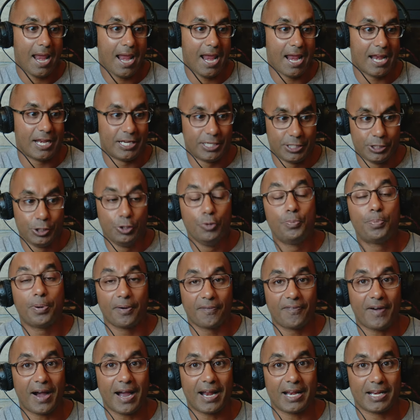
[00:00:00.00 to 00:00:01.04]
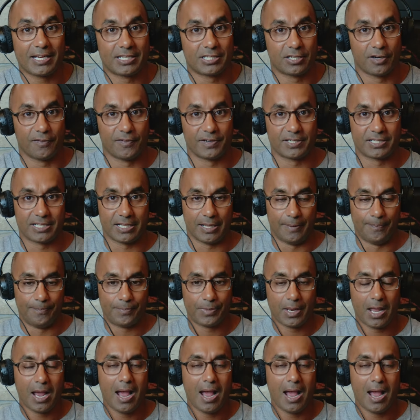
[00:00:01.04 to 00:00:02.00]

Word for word: And you provided service to them.